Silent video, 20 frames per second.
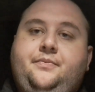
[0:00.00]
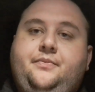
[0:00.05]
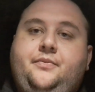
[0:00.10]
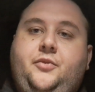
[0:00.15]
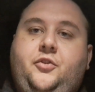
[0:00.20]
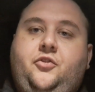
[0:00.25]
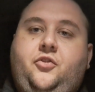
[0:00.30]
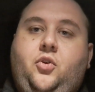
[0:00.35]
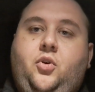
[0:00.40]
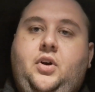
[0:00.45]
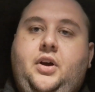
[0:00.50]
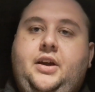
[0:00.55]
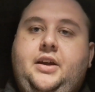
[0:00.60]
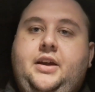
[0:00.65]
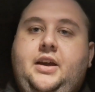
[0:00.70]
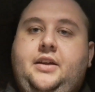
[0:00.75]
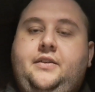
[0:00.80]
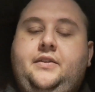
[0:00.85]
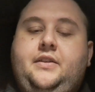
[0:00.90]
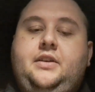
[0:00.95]
Before
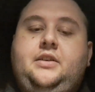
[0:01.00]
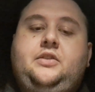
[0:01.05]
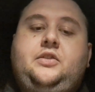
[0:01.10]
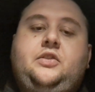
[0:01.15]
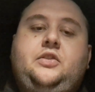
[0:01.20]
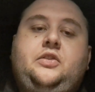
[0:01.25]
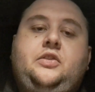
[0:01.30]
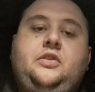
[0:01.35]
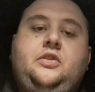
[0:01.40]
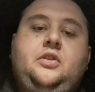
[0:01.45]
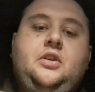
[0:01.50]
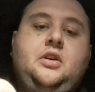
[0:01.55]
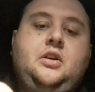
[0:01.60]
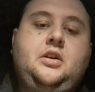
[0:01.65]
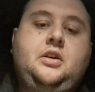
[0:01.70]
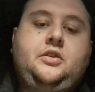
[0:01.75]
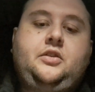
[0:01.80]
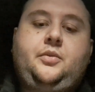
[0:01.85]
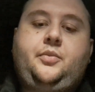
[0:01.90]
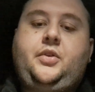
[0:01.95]
I end this,
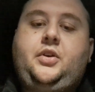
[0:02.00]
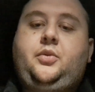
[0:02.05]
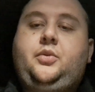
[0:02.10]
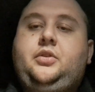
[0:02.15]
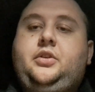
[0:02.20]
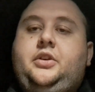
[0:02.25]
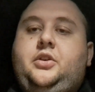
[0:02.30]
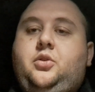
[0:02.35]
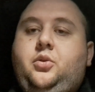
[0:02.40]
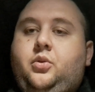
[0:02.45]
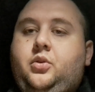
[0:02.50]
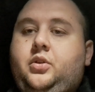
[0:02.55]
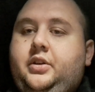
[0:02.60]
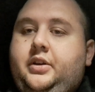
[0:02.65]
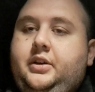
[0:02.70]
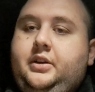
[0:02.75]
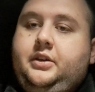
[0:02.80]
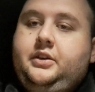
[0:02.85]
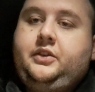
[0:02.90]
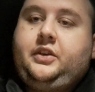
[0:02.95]
something really cool
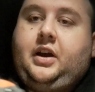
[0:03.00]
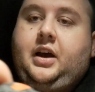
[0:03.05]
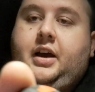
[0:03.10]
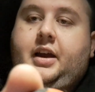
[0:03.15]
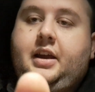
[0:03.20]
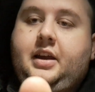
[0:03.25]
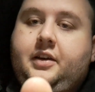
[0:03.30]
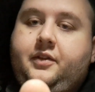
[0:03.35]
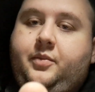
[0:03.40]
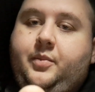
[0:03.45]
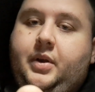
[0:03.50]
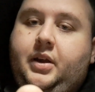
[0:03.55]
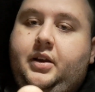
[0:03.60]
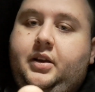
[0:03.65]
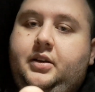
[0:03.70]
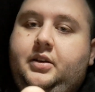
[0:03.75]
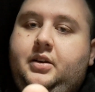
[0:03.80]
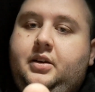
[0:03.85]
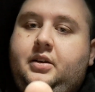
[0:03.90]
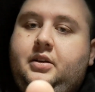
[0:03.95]
is I have
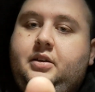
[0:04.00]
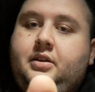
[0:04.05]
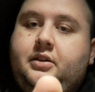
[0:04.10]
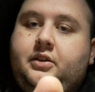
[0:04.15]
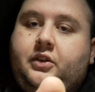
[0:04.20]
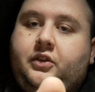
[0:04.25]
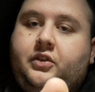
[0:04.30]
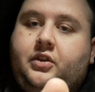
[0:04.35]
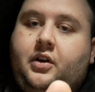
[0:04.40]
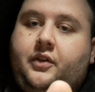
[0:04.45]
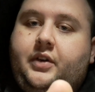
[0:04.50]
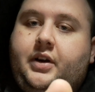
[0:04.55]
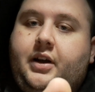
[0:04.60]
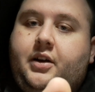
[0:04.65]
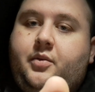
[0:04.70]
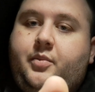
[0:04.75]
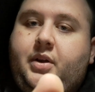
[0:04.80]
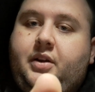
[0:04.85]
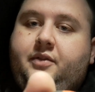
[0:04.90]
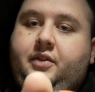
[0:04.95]
made and discovered how
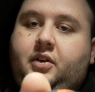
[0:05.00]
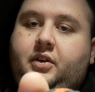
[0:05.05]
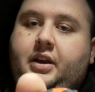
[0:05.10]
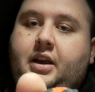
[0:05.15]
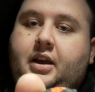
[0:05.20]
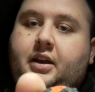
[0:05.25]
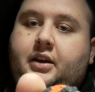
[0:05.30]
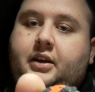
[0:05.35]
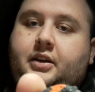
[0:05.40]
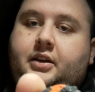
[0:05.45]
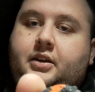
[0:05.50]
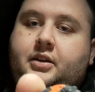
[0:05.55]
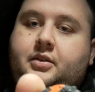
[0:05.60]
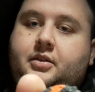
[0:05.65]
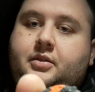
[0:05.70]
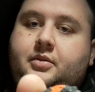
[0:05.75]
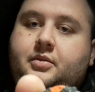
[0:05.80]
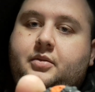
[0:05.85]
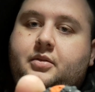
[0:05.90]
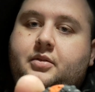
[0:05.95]
to make volcanic
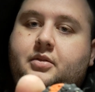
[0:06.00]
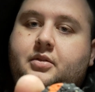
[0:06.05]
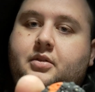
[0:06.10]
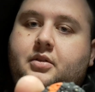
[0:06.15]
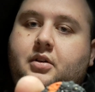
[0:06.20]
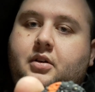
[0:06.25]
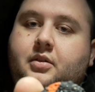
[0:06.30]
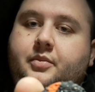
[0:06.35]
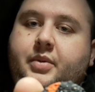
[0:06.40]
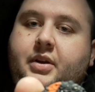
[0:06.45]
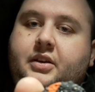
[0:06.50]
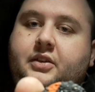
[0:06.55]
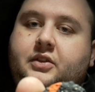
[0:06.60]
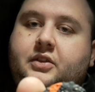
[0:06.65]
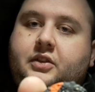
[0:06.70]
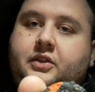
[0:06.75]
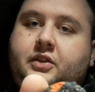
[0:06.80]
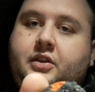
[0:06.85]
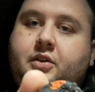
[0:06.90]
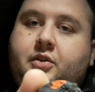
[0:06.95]

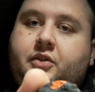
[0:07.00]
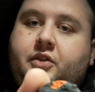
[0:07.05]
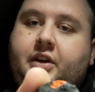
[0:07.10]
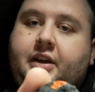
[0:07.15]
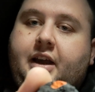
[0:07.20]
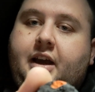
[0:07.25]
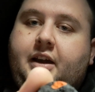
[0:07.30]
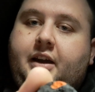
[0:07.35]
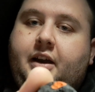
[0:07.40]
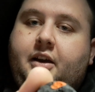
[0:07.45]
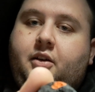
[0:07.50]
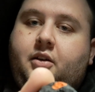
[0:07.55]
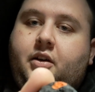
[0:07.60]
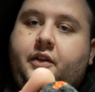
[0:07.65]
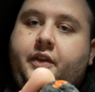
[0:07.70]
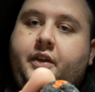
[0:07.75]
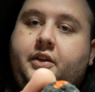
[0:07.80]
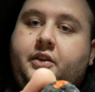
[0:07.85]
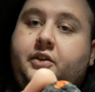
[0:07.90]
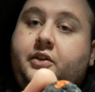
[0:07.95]
bases. There is a cat hair
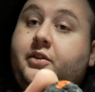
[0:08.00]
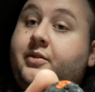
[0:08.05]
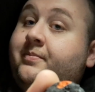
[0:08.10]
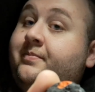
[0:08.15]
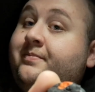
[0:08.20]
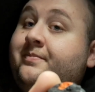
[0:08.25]
on this.